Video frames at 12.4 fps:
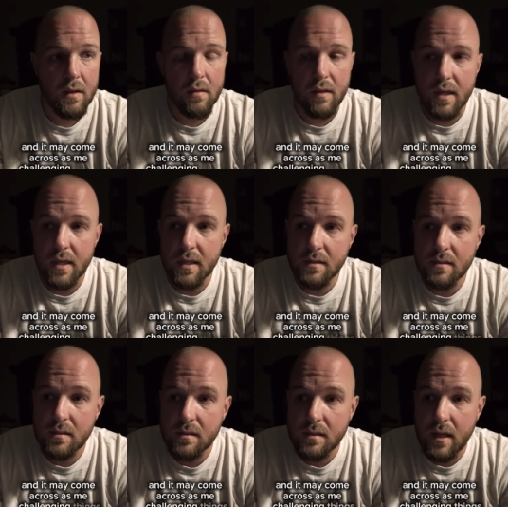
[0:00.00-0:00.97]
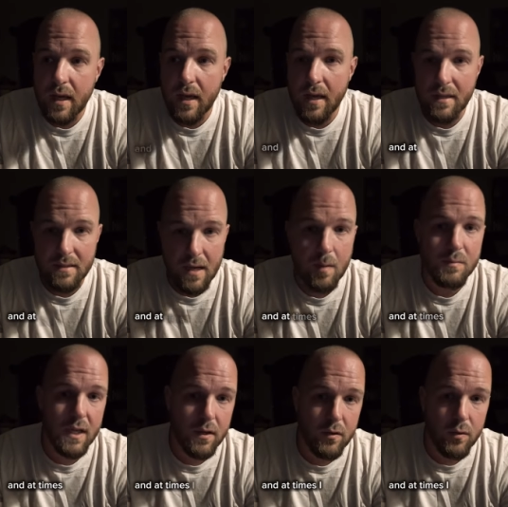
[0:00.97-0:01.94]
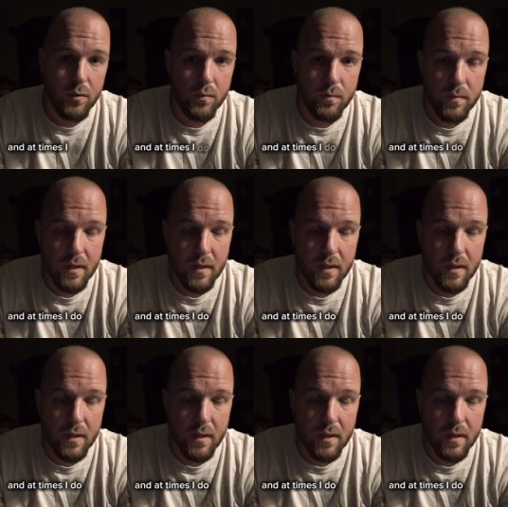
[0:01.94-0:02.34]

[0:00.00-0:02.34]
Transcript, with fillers: things and at times I do.